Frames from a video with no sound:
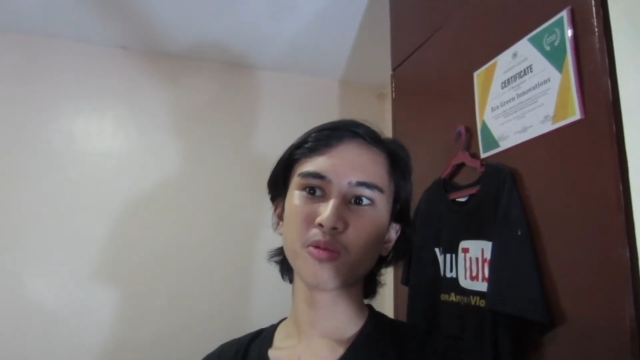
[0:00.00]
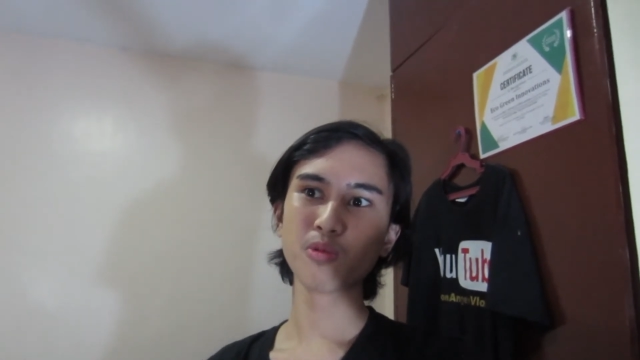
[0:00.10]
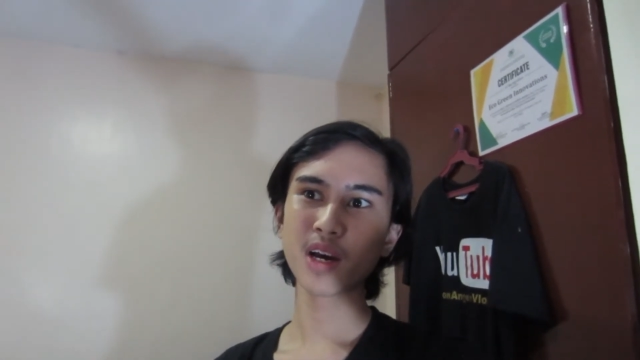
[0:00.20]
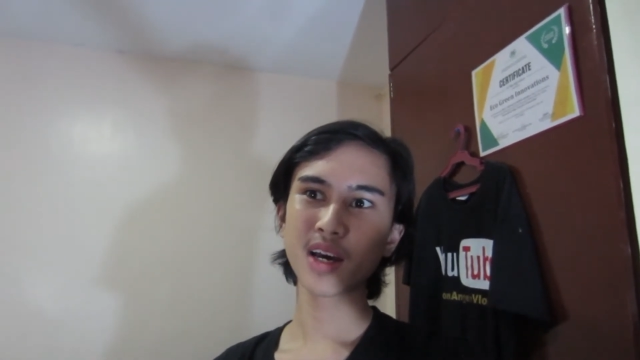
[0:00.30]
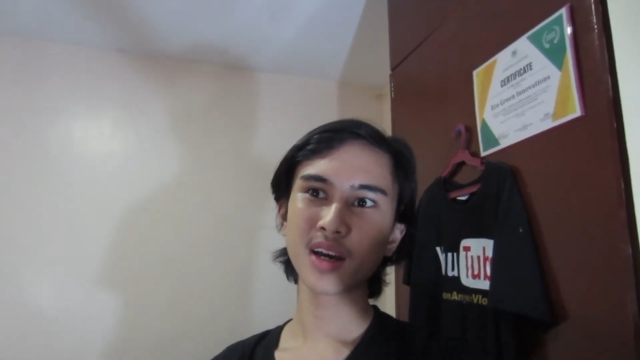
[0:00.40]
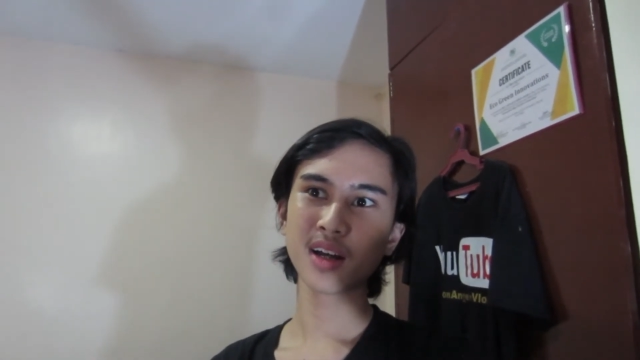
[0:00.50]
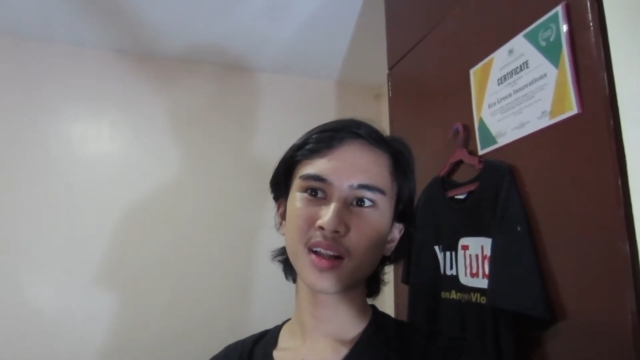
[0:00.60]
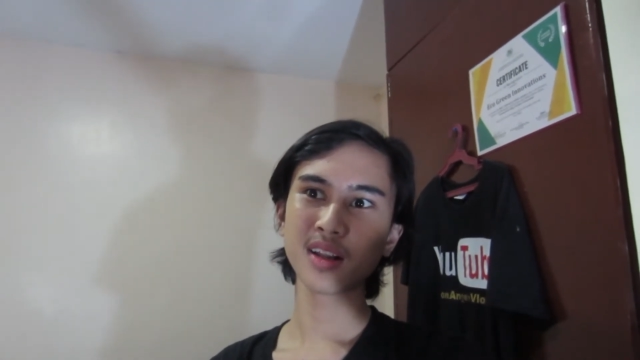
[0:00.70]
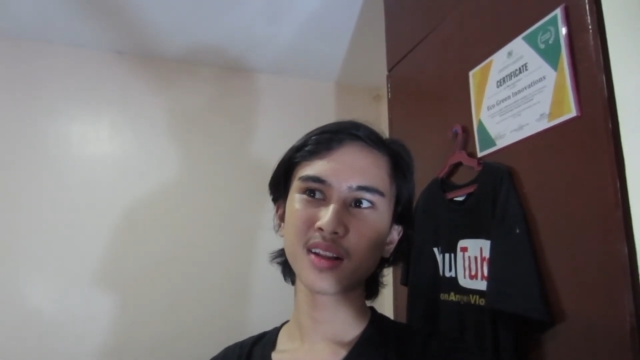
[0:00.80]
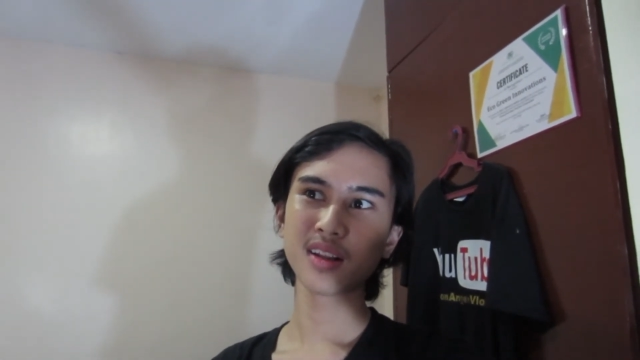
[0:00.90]

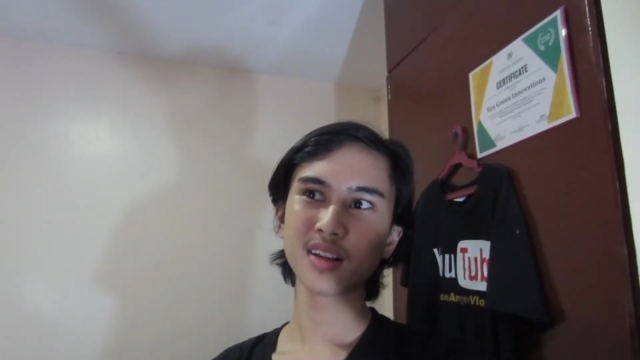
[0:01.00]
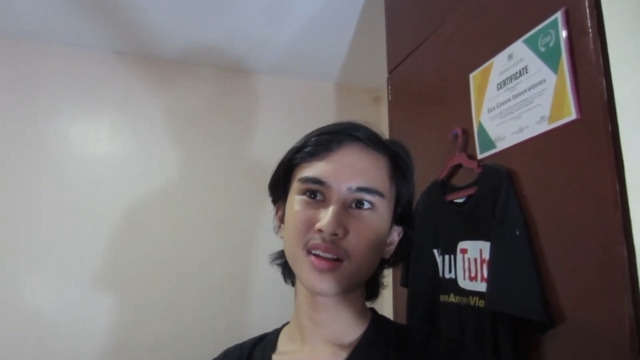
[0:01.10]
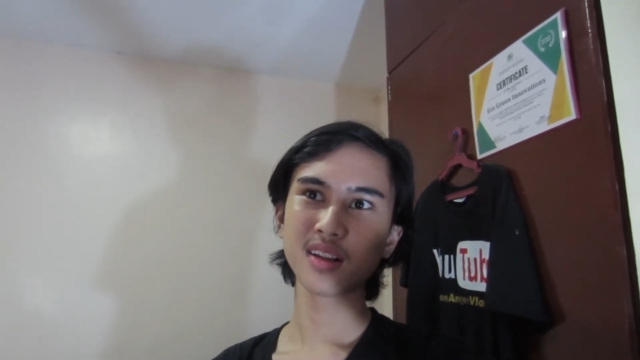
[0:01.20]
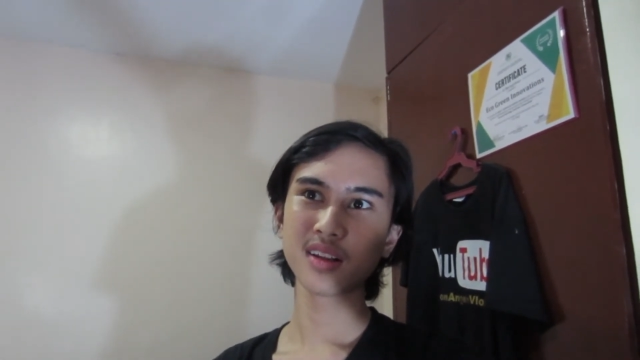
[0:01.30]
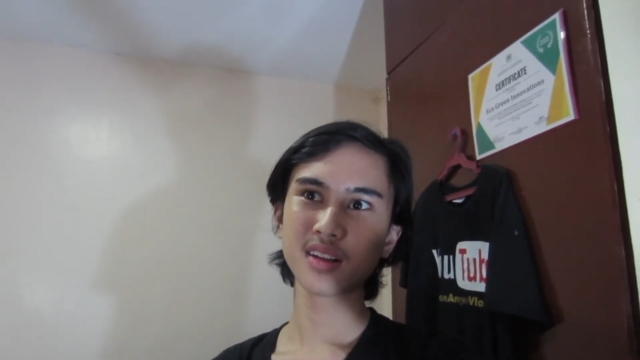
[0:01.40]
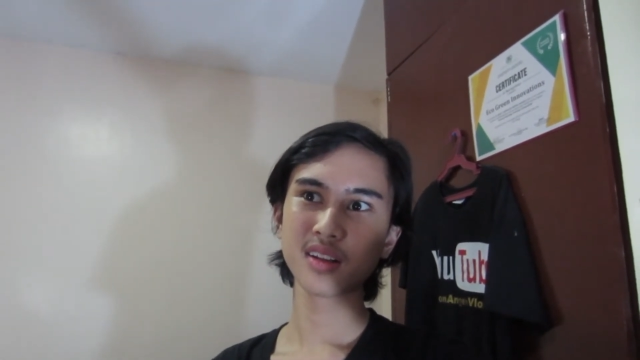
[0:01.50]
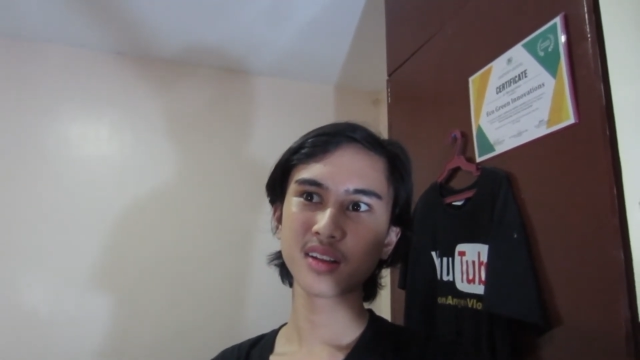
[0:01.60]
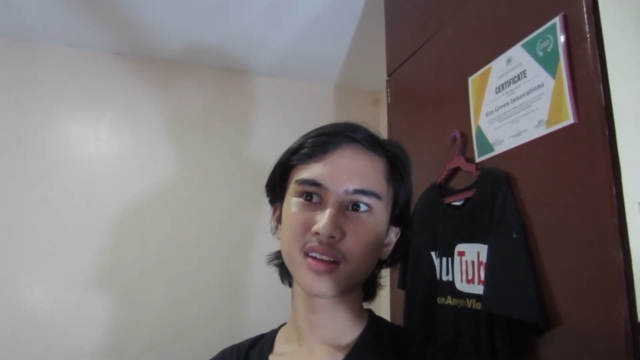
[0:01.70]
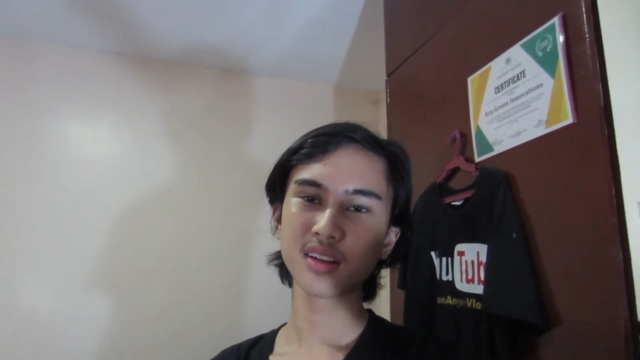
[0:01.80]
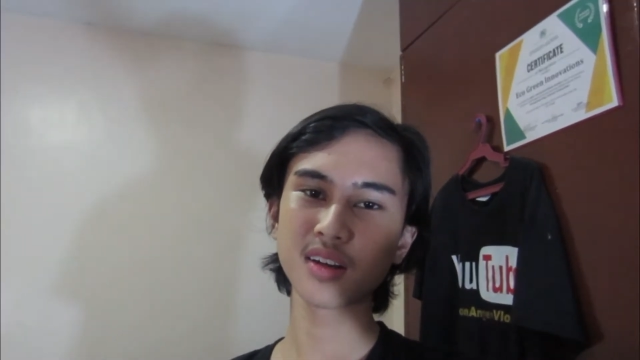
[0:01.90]
Well,
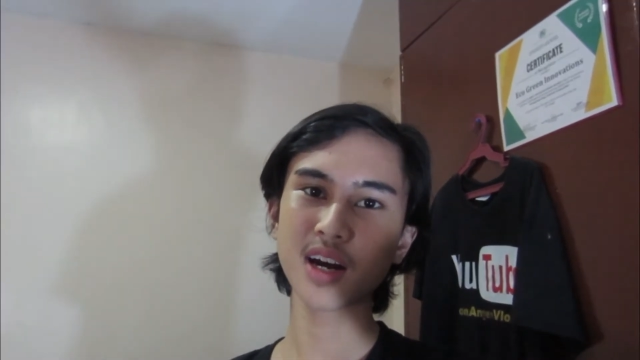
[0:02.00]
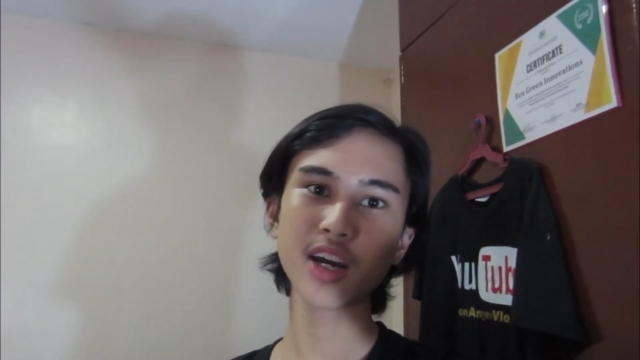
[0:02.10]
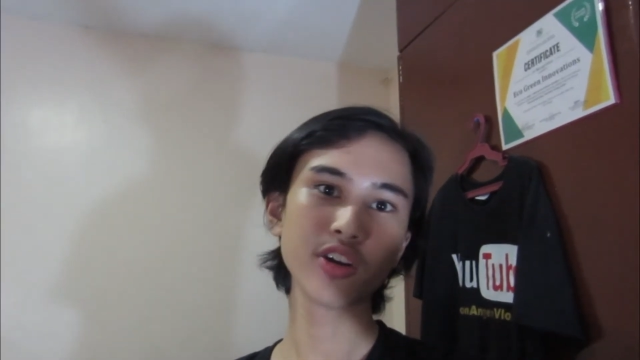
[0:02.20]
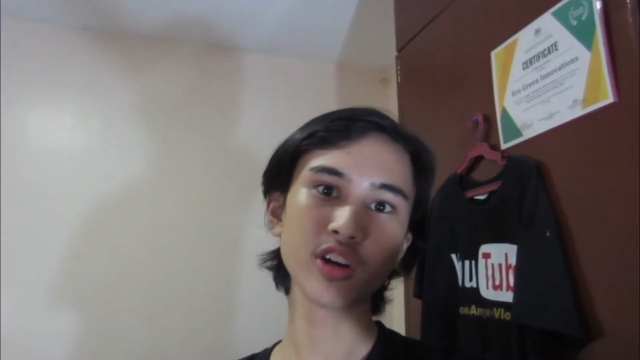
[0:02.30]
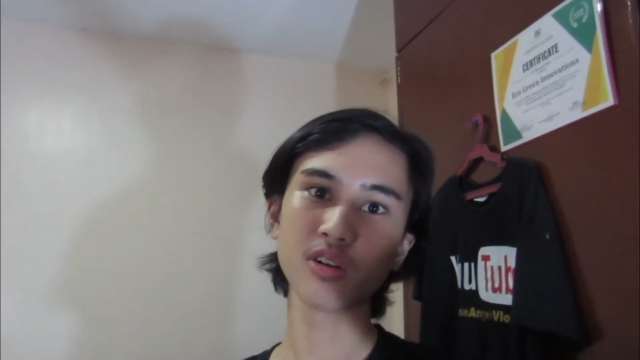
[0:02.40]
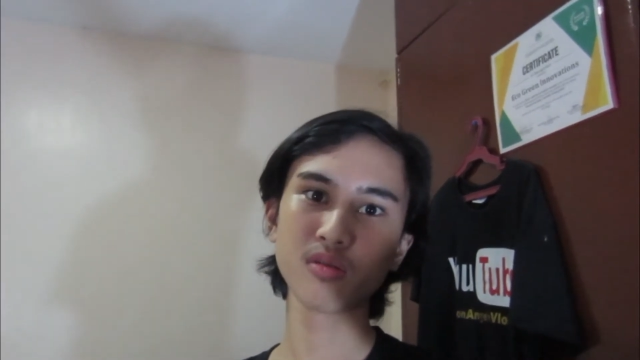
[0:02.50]
I don't know.